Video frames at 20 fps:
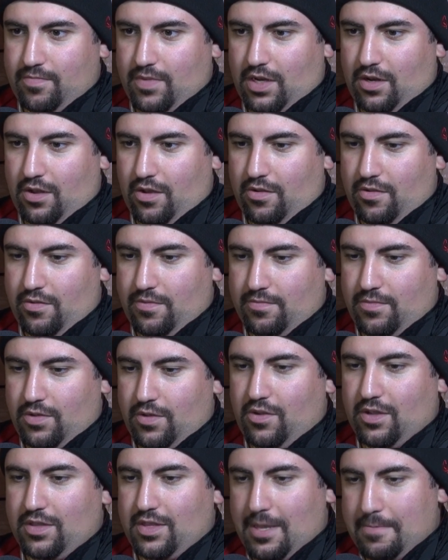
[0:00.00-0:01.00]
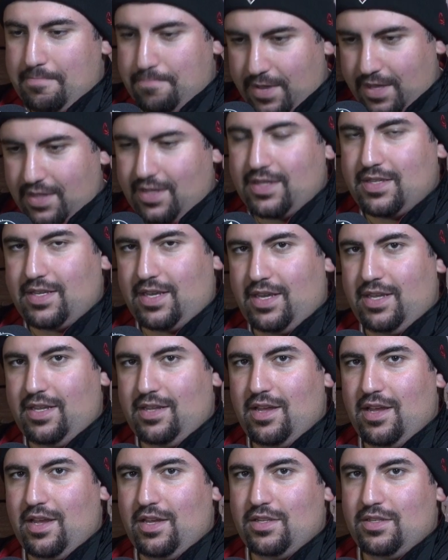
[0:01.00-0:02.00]
you know, you've got the
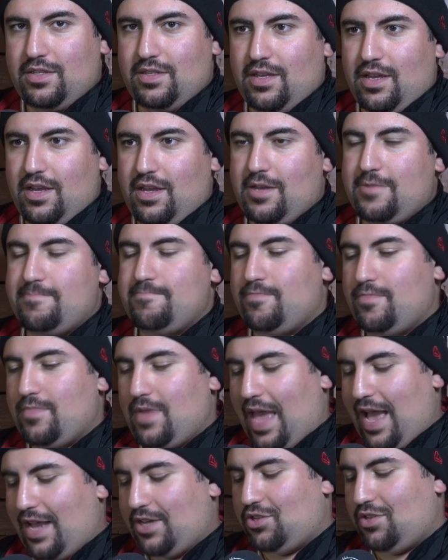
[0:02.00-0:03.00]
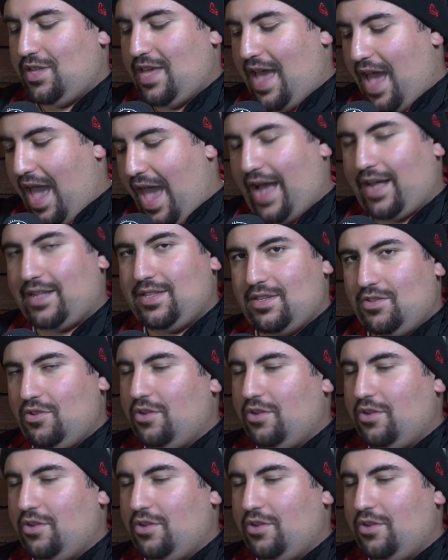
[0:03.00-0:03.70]
ability to actually act,